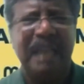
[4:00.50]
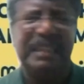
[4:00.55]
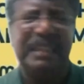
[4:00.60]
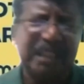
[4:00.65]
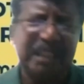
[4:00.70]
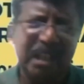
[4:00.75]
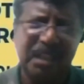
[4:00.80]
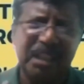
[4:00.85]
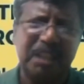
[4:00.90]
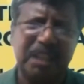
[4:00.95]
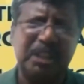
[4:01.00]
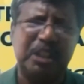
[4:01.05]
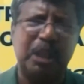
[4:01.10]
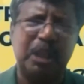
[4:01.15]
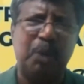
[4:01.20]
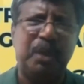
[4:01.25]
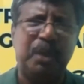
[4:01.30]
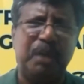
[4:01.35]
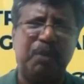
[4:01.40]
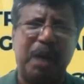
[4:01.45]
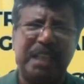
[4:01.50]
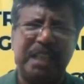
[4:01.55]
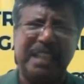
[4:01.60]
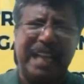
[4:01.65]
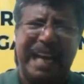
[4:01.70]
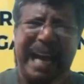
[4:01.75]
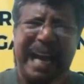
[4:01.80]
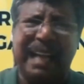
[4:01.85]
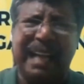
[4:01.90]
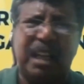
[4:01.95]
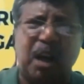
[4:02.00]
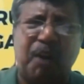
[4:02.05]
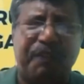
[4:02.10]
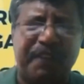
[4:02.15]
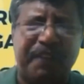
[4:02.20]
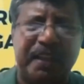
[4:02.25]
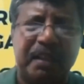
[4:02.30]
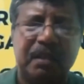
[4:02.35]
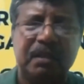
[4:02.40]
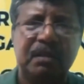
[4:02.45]
I started shouting, What the heck
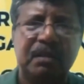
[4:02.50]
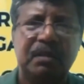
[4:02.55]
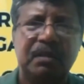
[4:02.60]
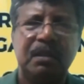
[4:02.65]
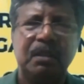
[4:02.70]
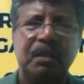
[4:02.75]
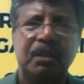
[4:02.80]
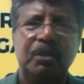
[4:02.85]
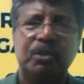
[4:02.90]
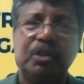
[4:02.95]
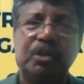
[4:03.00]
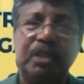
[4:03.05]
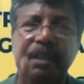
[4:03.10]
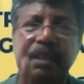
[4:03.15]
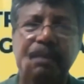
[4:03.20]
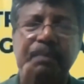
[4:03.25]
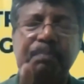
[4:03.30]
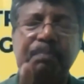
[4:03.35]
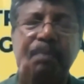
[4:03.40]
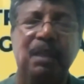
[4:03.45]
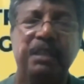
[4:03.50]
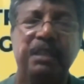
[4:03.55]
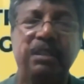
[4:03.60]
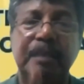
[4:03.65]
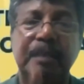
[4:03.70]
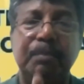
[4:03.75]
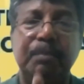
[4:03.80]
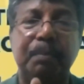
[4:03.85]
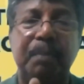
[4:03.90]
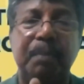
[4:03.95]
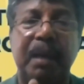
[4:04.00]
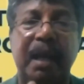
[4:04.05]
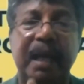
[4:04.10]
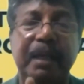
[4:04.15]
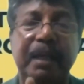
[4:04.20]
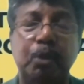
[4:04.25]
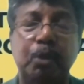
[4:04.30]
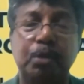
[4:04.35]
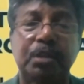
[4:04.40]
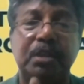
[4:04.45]
of it? See, please remember,
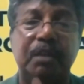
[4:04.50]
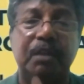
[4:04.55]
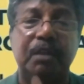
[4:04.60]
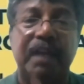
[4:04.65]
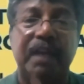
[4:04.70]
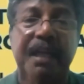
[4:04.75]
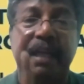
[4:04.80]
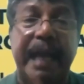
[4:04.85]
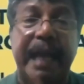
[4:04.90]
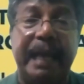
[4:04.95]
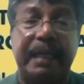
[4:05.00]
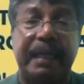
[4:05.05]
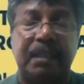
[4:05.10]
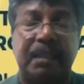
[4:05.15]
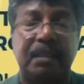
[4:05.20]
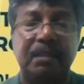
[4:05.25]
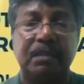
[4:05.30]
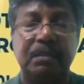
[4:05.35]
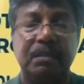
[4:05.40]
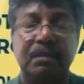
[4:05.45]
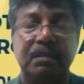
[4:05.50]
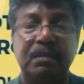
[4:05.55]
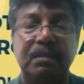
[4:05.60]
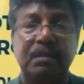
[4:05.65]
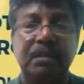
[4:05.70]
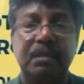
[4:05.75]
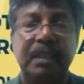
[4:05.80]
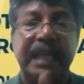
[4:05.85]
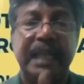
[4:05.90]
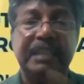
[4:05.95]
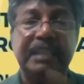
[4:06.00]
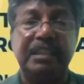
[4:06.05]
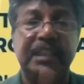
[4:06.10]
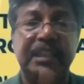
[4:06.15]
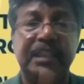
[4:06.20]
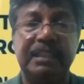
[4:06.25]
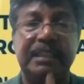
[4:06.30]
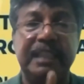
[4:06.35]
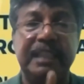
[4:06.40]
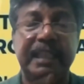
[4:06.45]
I used the word heck.
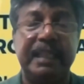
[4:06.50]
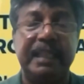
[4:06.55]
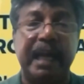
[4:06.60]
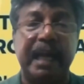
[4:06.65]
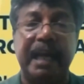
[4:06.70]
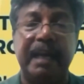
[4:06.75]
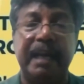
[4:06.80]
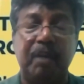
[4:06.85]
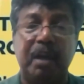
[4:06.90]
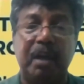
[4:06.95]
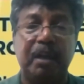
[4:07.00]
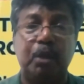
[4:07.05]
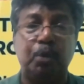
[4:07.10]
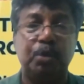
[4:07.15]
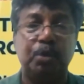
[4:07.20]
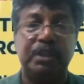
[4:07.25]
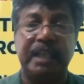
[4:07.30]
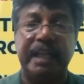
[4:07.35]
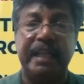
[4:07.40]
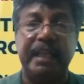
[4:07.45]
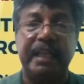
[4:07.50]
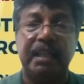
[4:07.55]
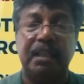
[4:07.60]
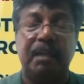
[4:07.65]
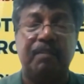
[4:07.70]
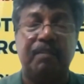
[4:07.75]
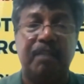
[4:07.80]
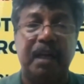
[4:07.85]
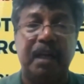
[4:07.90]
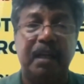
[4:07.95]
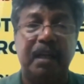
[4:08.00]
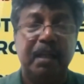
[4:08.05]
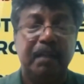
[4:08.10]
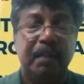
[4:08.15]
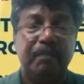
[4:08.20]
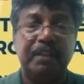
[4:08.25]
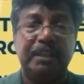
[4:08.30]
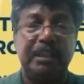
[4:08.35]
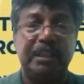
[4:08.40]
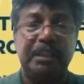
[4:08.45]
H E C K. I have not used any other word
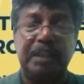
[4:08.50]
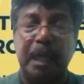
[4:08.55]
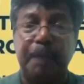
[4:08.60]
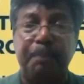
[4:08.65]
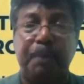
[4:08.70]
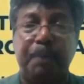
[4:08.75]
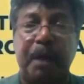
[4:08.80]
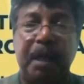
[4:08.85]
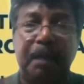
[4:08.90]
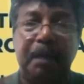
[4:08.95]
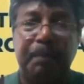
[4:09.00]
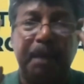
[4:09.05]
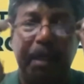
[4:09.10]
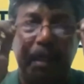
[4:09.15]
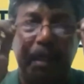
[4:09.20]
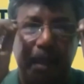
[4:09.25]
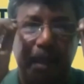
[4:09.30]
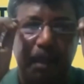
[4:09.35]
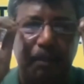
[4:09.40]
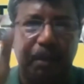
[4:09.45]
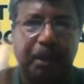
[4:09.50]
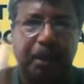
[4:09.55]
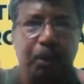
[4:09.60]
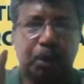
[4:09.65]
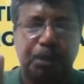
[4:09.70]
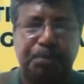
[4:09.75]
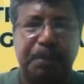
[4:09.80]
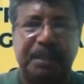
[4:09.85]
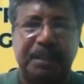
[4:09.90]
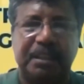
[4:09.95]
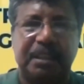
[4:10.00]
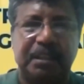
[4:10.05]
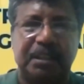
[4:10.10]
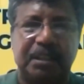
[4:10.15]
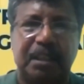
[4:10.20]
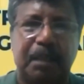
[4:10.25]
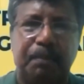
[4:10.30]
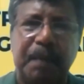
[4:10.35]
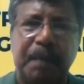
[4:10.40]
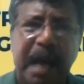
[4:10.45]
which is unparliamentary in our
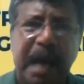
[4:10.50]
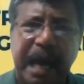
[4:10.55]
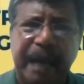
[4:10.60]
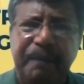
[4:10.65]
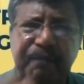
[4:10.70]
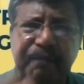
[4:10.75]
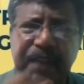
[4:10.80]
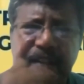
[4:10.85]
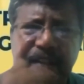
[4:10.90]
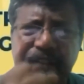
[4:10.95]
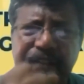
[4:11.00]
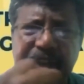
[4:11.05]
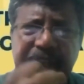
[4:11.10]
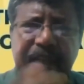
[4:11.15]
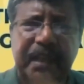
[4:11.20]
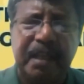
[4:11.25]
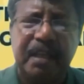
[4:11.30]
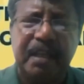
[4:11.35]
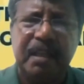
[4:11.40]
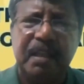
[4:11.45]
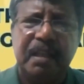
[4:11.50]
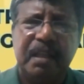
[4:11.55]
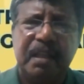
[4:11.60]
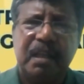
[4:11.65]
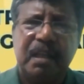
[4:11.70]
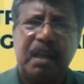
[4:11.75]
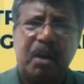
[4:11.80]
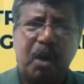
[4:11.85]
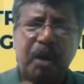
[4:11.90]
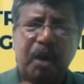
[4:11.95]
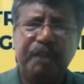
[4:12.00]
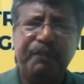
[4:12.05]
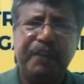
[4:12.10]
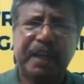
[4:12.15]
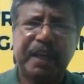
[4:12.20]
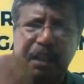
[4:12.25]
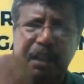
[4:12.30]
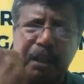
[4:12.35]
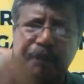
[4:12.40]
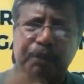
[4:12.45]
Toastmasters Club. I am very, very
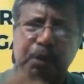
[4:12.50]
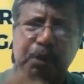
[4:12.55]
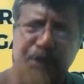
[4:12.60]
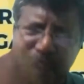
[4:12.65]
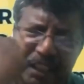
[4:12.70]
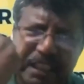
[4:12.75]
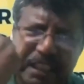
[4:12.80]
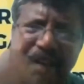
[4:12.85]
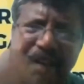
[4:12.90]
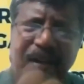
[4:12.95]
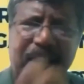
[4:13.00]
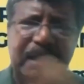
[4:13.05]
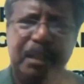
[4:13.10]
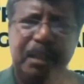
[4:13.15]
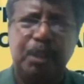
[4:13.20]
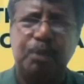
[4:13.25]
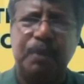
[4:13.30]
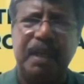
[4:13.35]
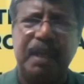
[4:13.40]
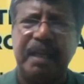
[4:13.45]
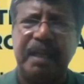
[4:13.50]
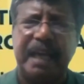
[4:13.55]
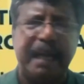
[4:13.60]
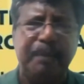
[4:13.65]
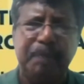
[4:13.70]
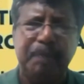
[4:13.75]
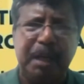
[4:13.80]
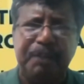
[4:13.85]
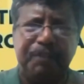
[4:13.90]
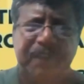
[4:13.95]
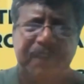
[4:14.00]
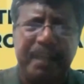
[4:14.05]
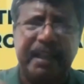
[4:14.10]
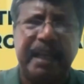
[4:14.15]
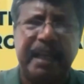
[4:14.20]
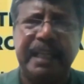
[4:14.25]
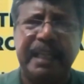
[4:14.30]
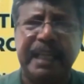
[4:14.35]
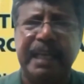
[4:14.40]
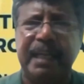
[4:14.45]
confident of using the right word. I am not
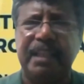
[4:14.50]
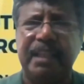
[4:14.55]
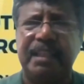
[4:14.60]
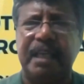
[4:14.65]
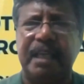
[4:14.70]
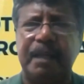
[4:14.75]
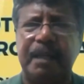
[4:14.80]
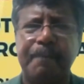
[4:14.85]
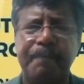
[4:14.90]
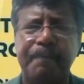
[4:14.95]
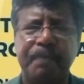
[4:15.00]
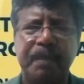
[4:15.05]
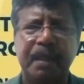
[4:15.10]
forgetting anything.